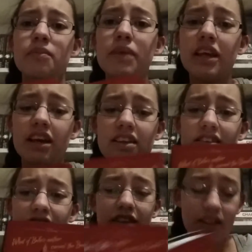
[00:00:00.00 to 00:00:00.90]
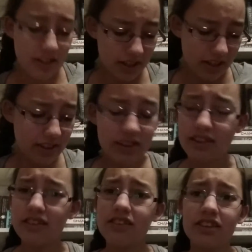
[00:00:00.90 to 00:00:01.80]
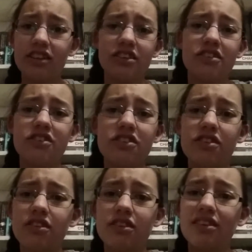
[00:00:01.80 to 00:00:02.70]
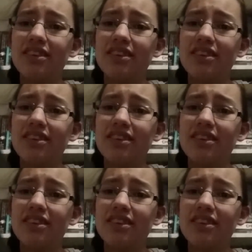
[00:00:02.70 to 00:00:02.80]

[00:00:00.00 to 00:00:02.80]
because it's just